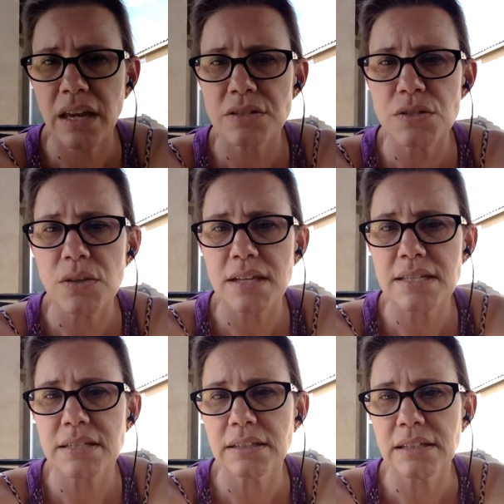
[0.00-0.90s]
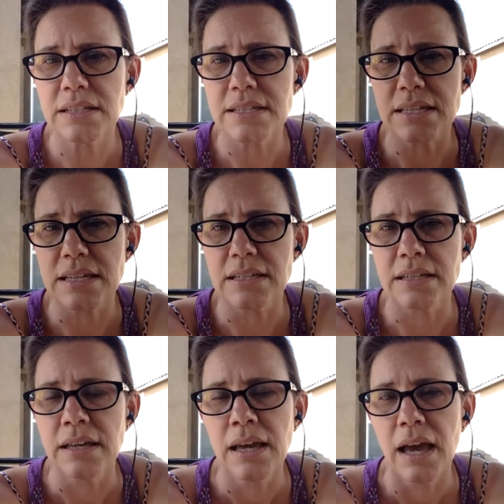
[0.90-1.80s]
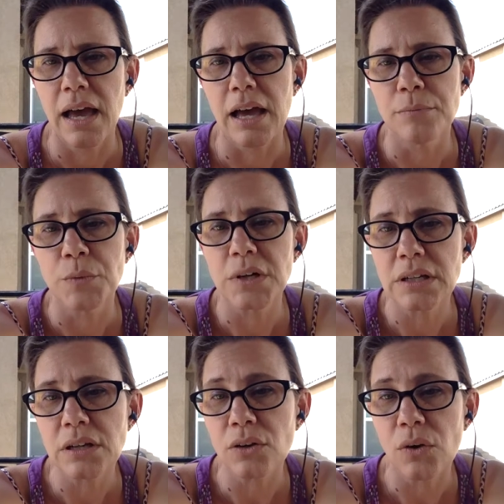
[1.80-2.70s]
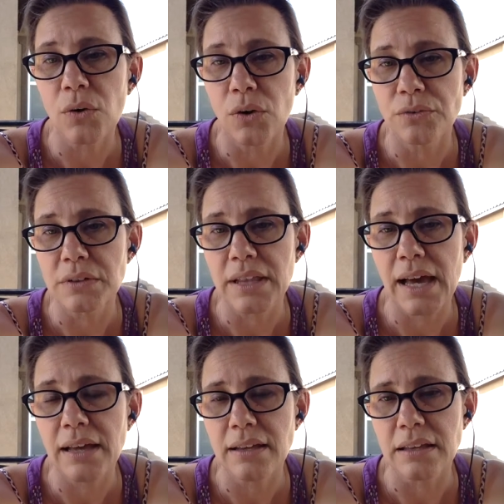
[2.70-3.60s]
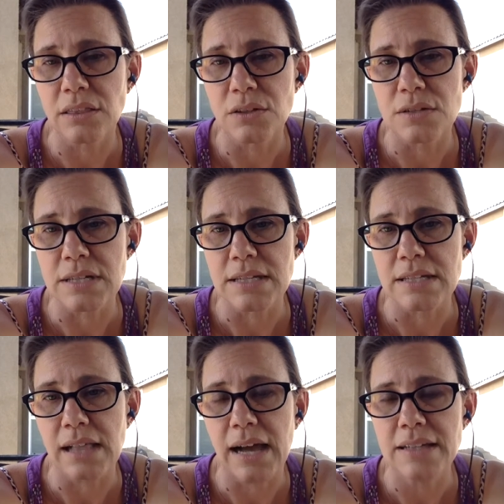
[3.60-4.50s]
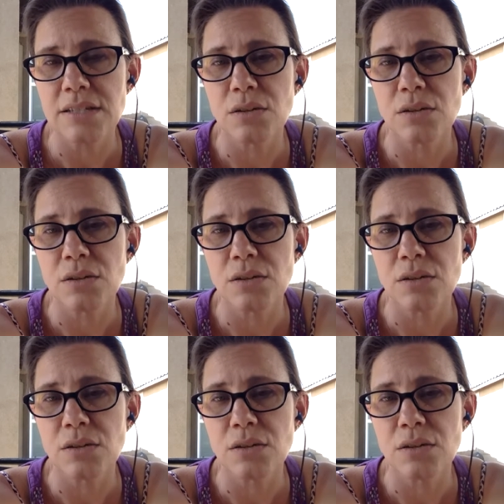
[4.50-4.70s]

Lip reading: And so that's going to lead us in, we're going to go over that in Thursday's class.